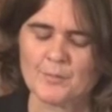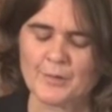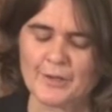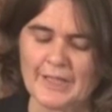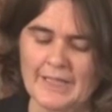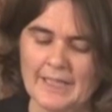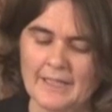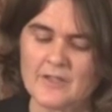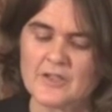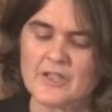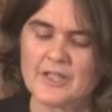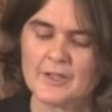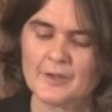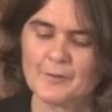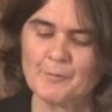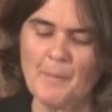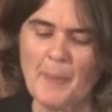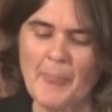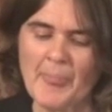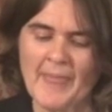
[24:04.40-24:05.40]

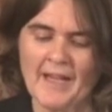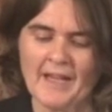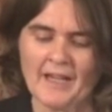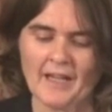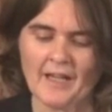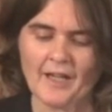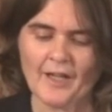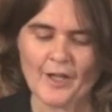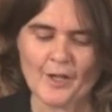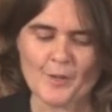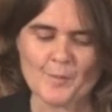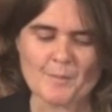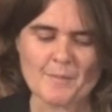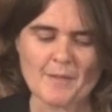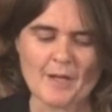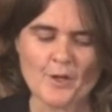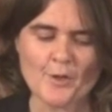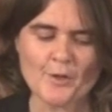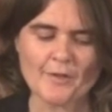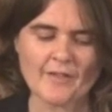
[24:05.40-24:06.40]
Bekenya,
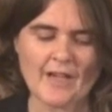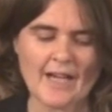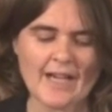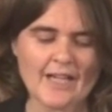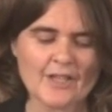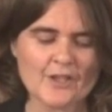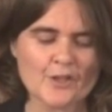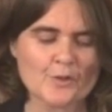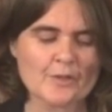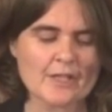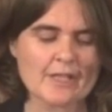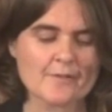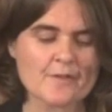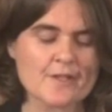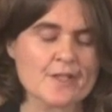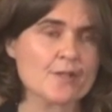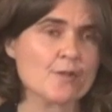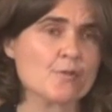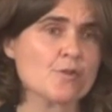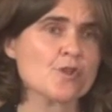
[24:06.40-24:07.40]
who have argued that if
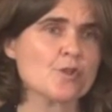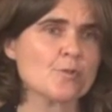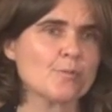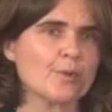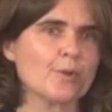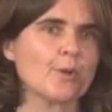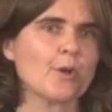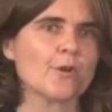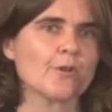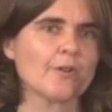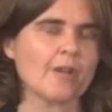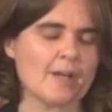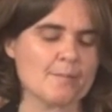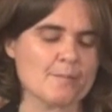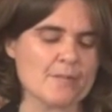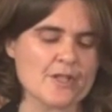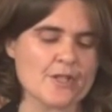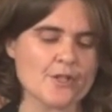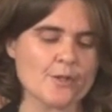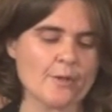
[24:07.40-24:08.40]
social
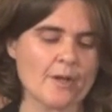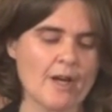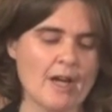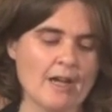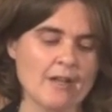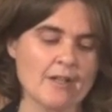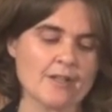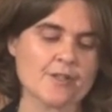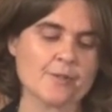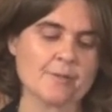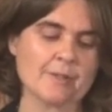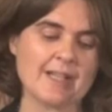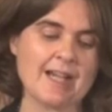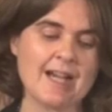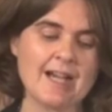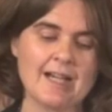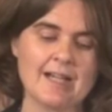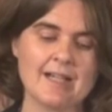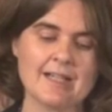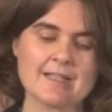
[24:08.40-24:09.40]
programs are to
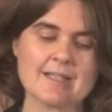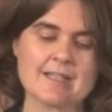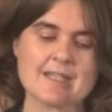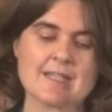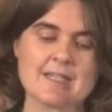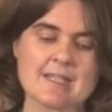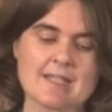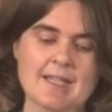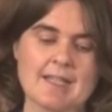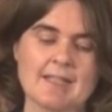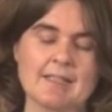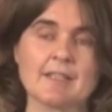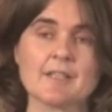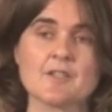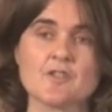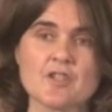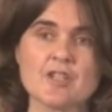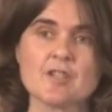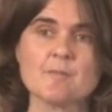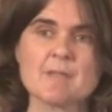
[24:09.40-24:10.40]
enhance state
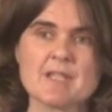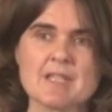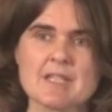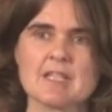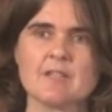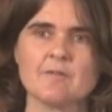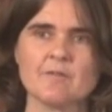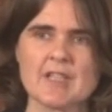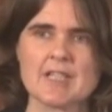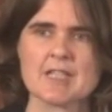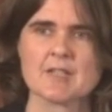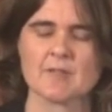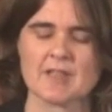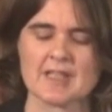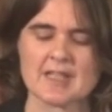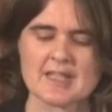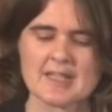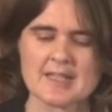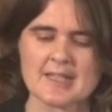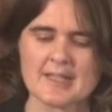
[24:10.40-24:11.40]
legitimacy vis-a-vis
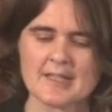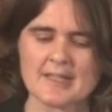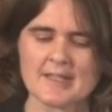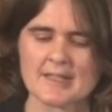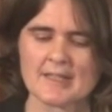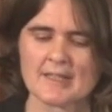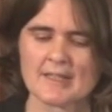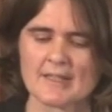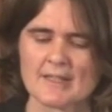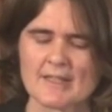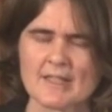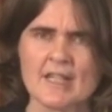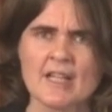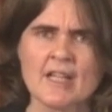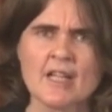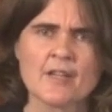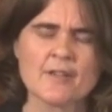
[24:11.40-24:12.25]
the citizens,